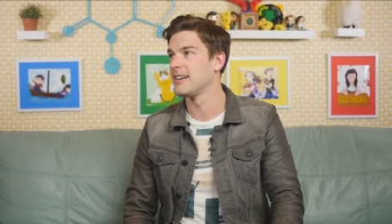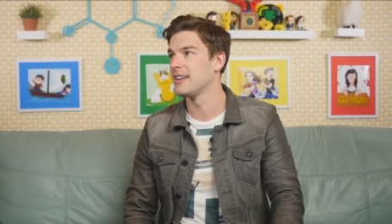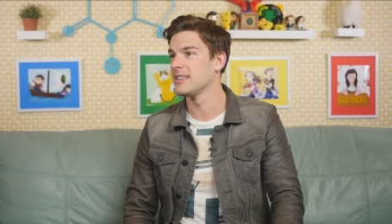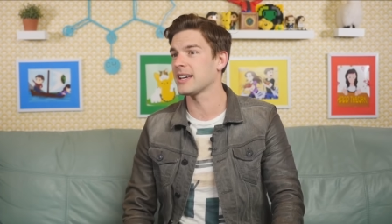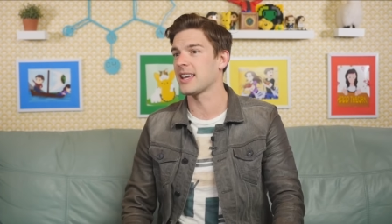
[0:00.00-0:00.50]

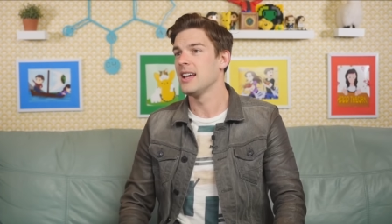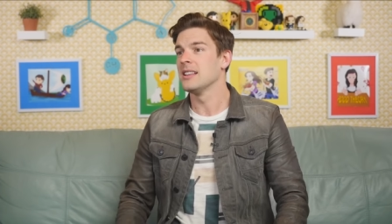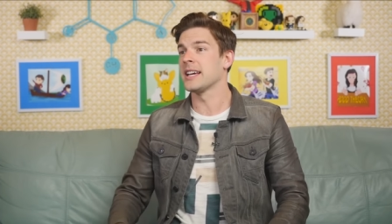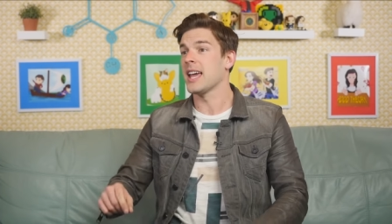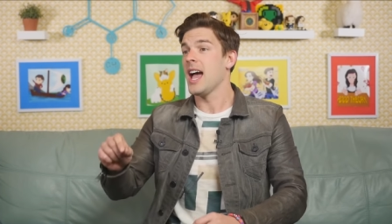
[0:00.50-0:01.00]
Like,
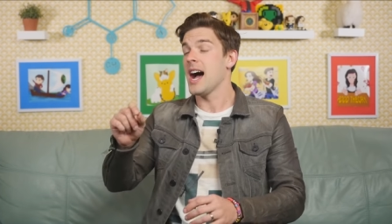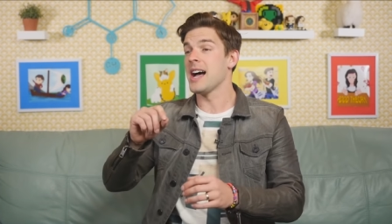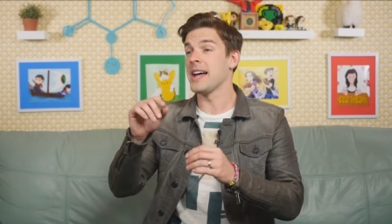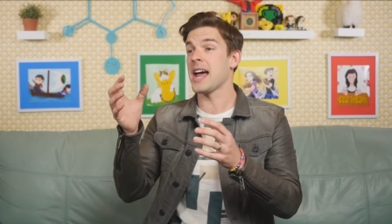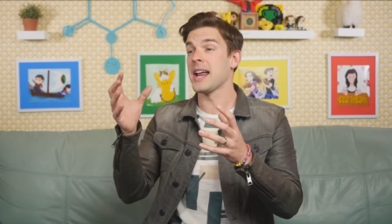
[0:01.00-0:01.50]
like,
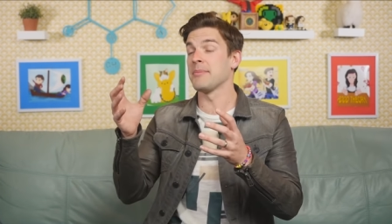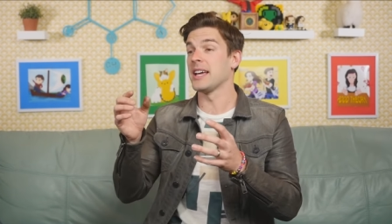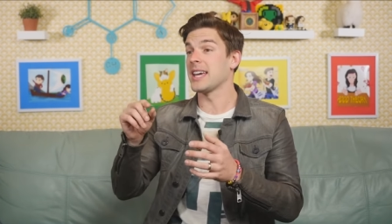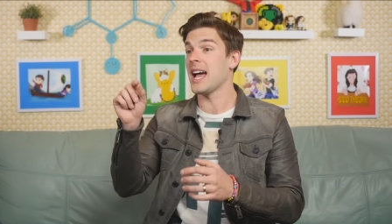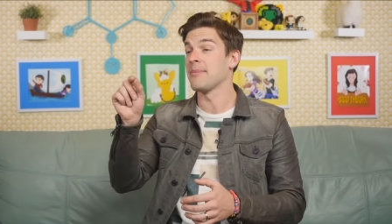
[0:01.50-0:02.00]
and, I'm
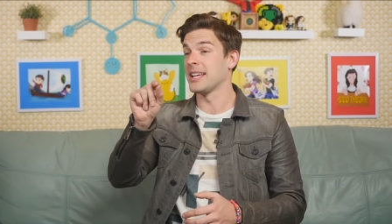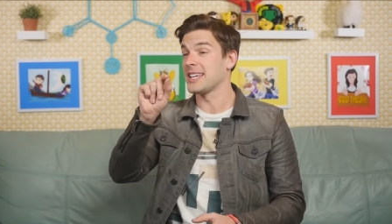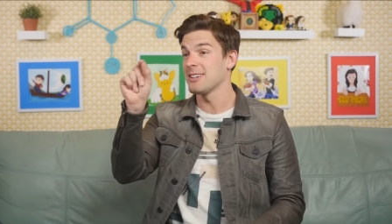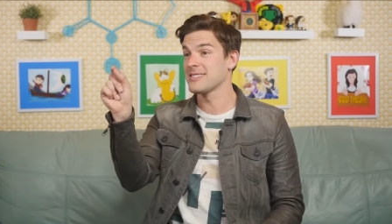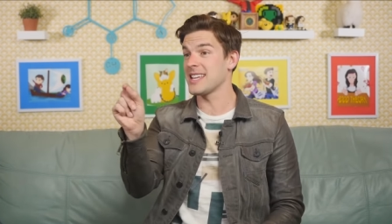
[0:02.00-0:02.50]
like, I'm like,
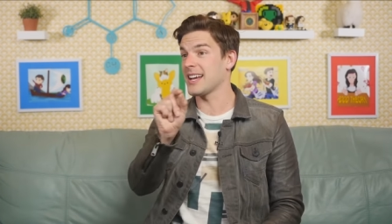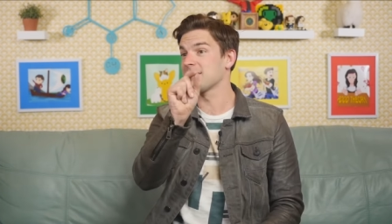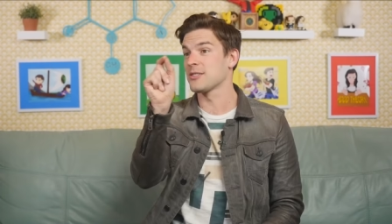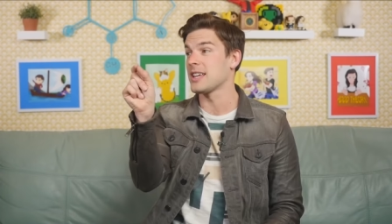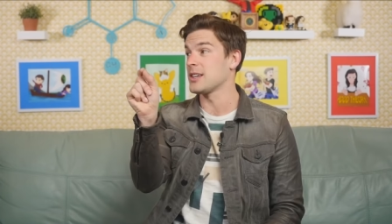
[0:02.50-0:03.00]
here's the
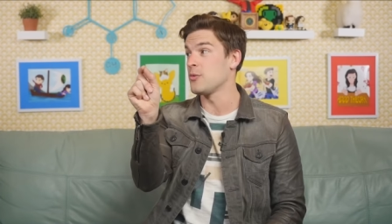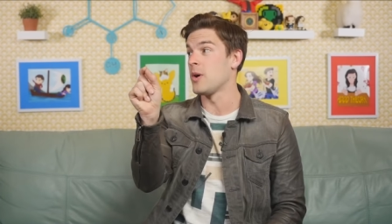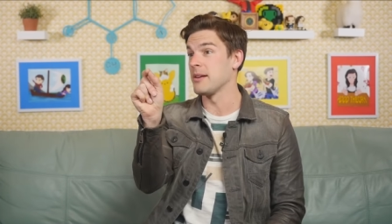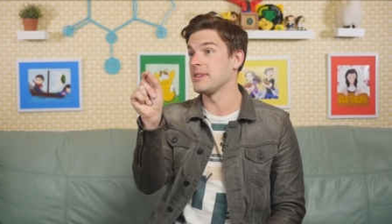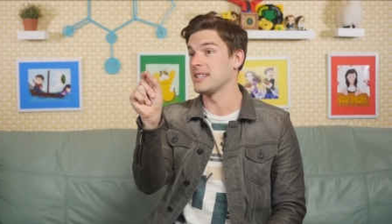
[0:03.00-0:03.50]
answer that you
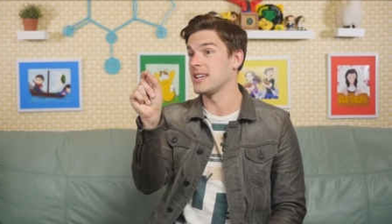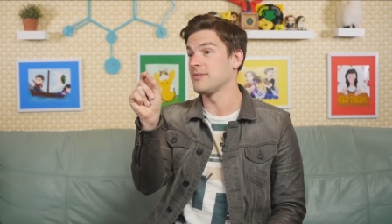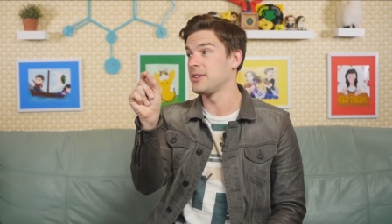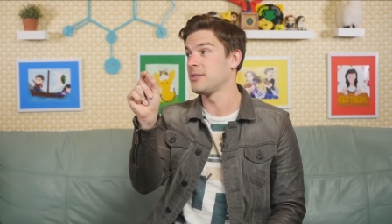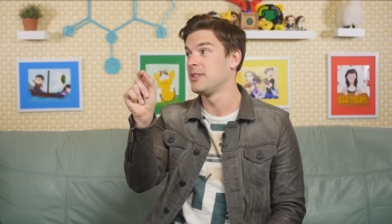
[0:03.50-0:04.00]
want me to
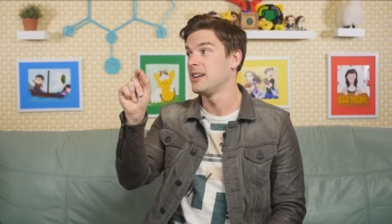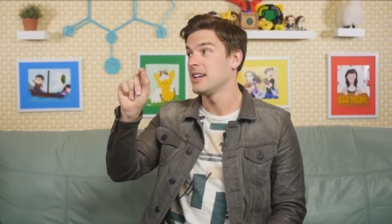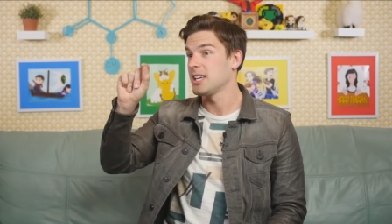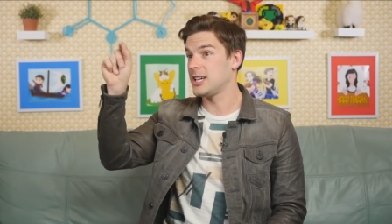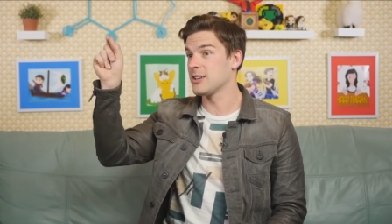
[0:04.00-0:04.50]
give you.
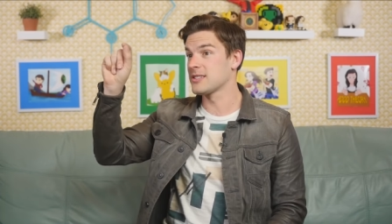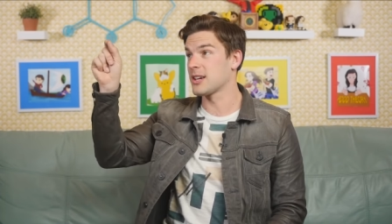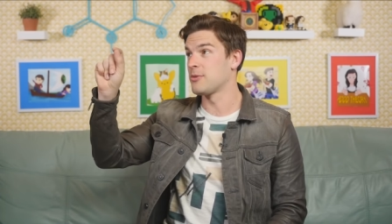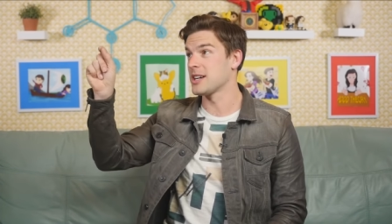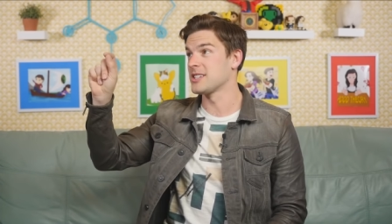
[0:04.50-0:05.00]
Here's the
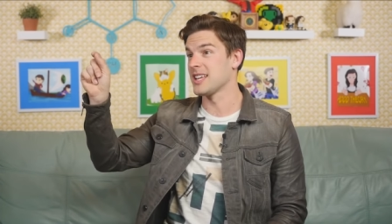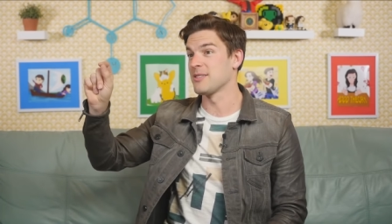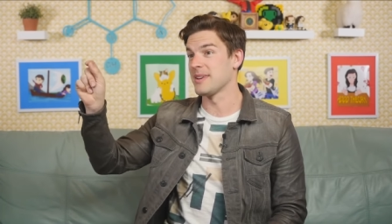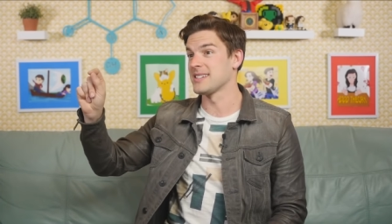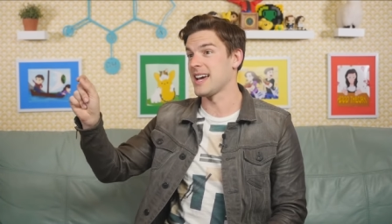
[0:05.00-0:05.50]
question that you
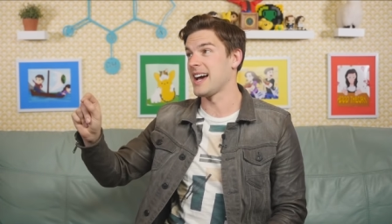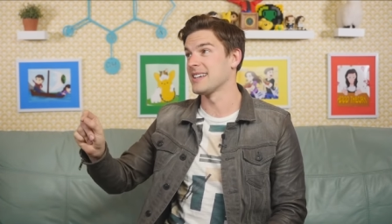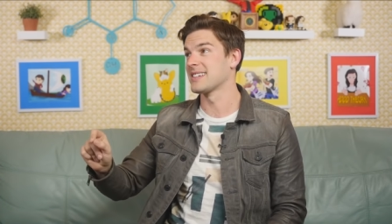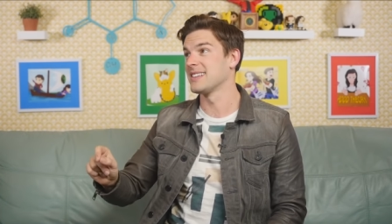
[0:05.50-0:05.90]
meant to ask.